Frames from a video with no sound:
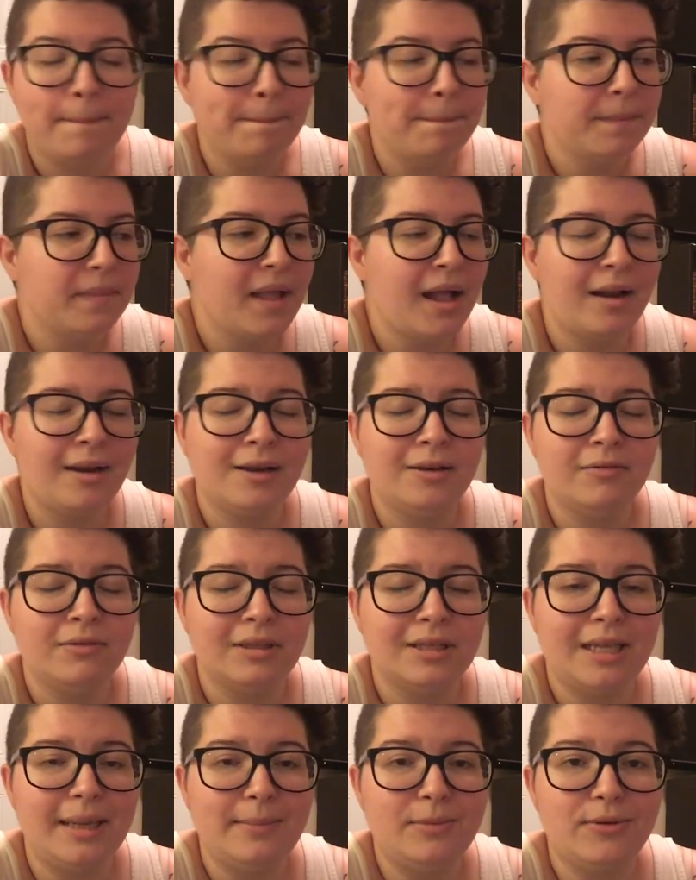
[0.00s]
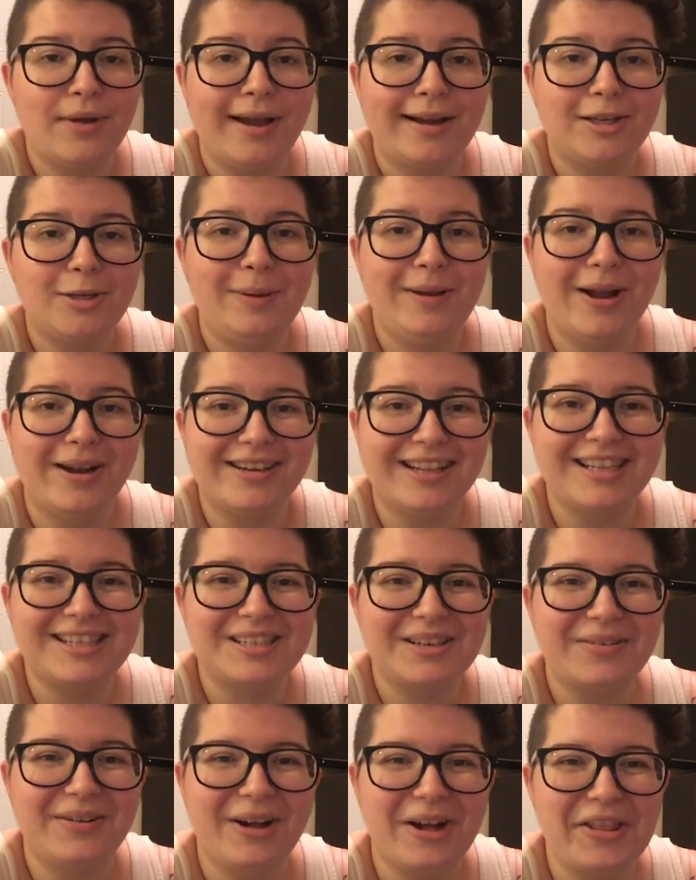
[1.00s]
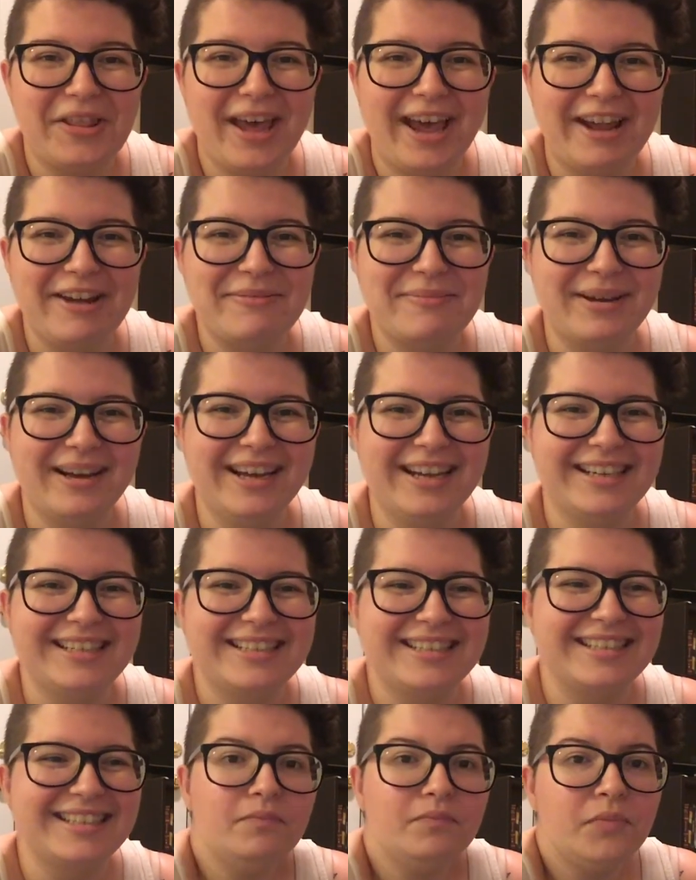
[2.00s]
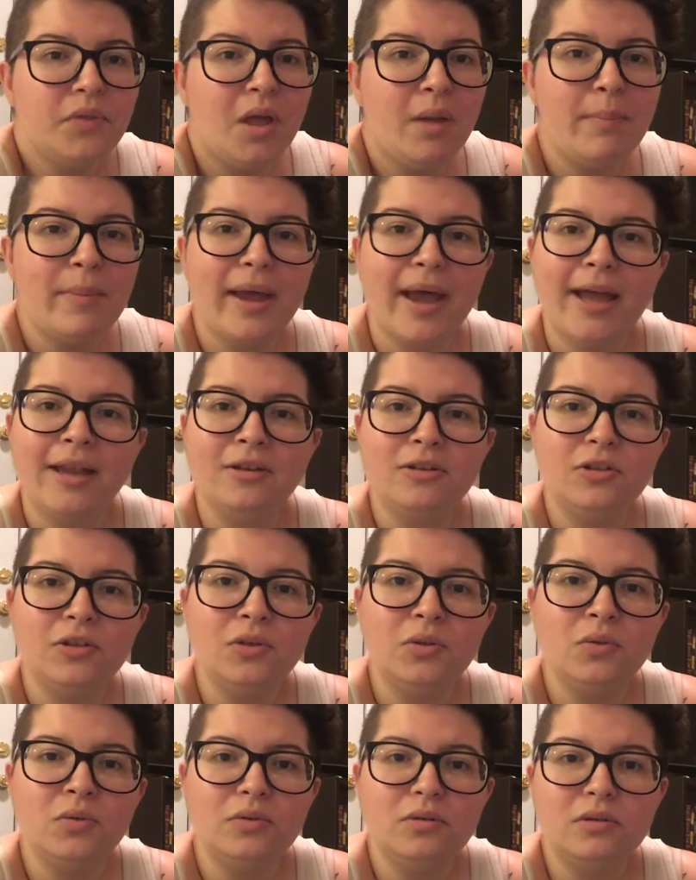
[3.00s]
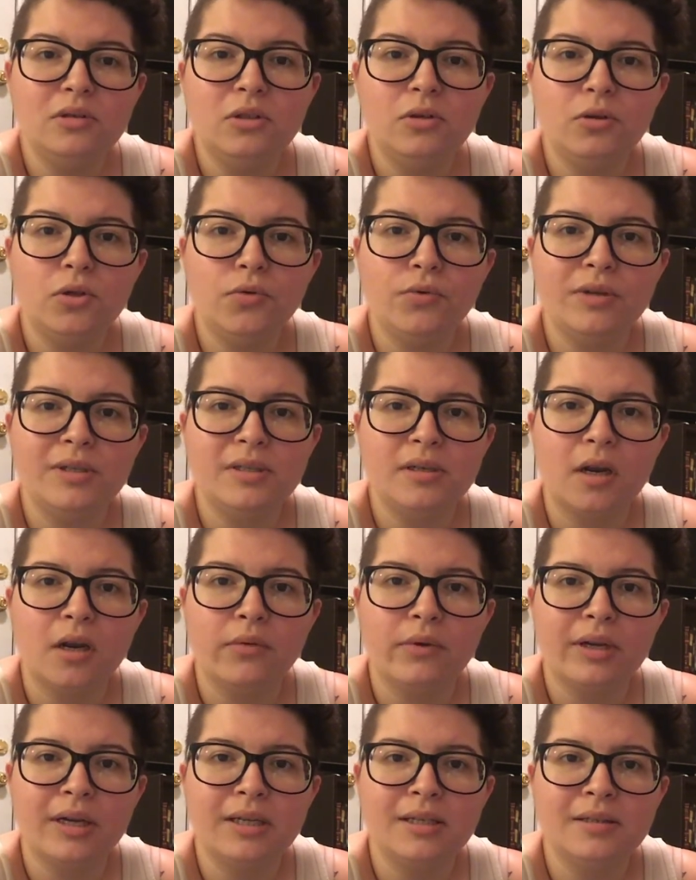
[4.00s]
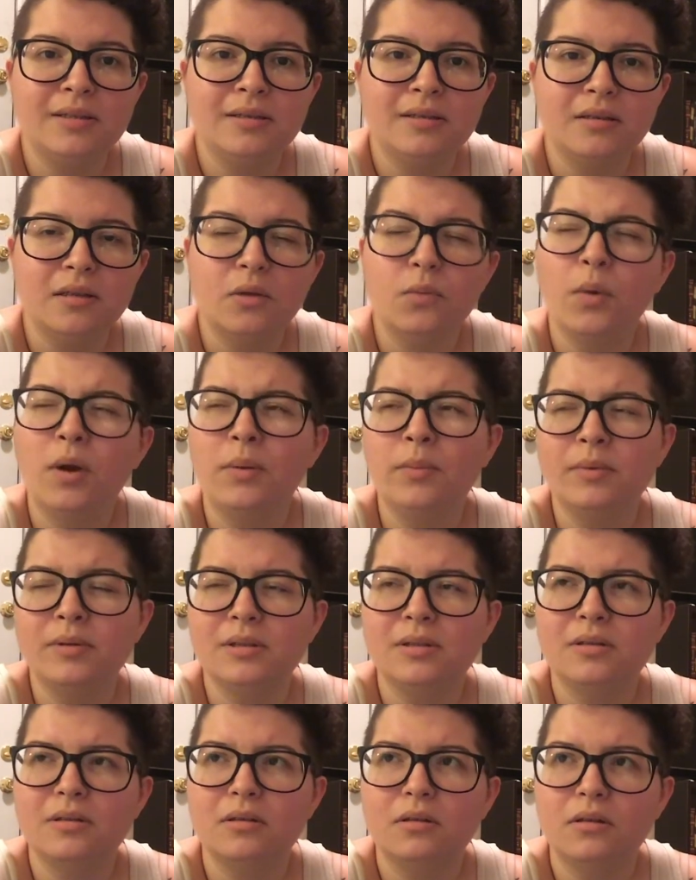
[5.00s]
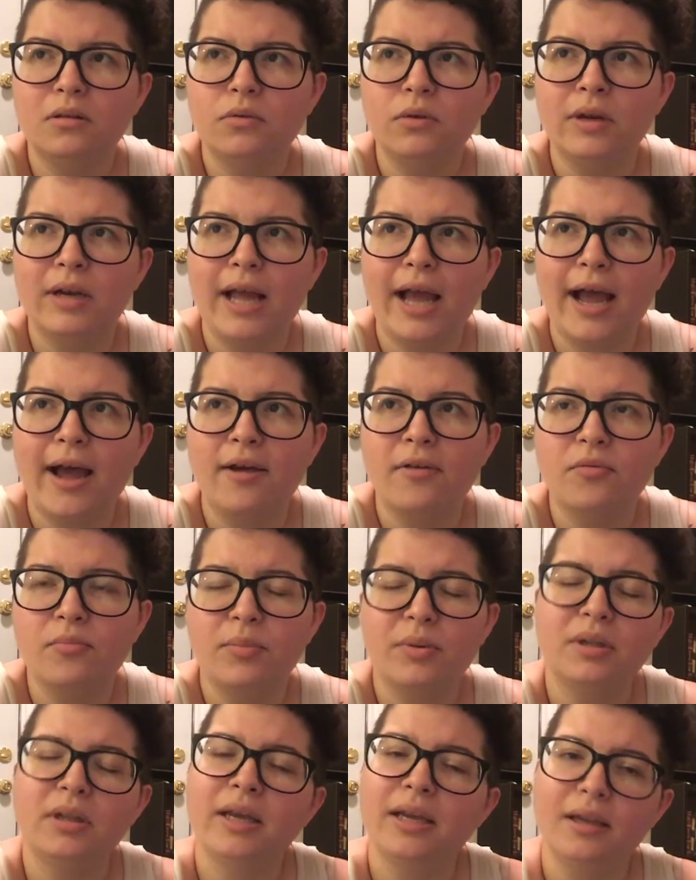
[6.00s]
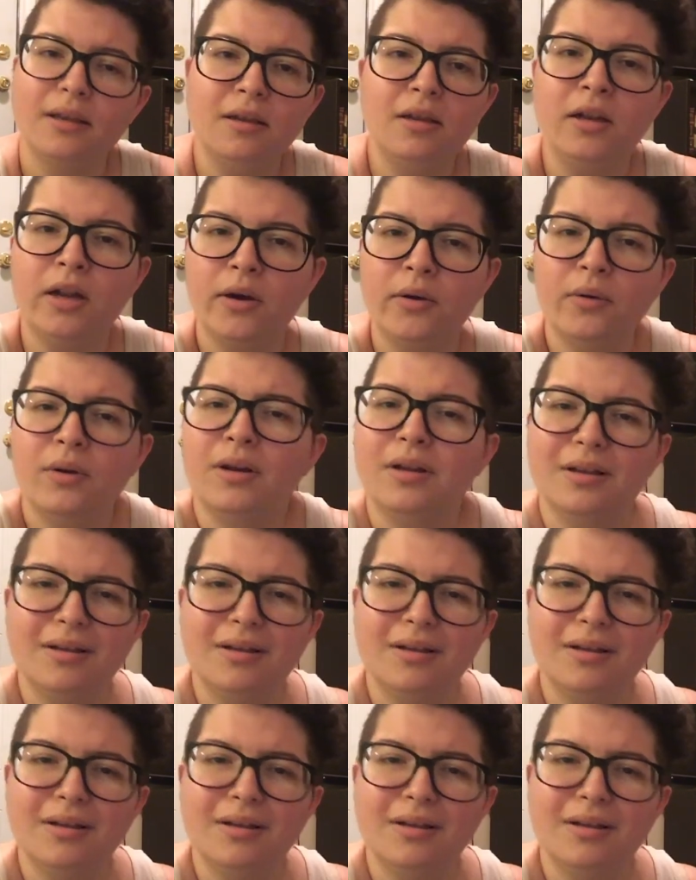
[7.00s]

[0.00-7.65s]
I didn't really keep track, to be honest, of all that, but not bad. Two 3-star reads. The one was 3.5, but like, you know,